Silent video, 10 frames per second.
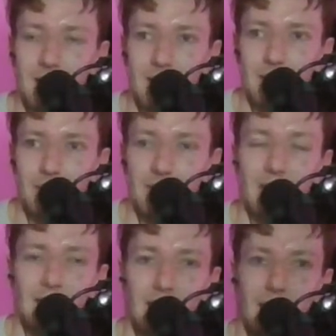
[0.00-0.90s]
But
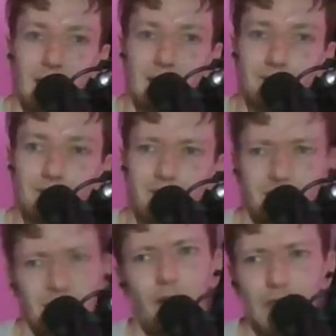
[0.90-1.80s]
yeah,
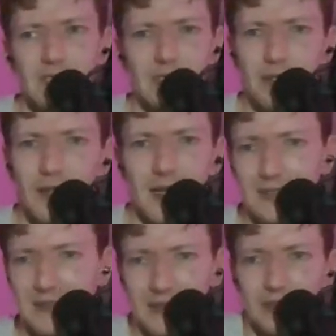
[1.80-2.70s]
obviously they're not
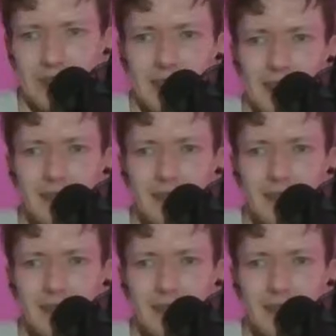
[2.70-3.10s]
acting in good faith, yeah.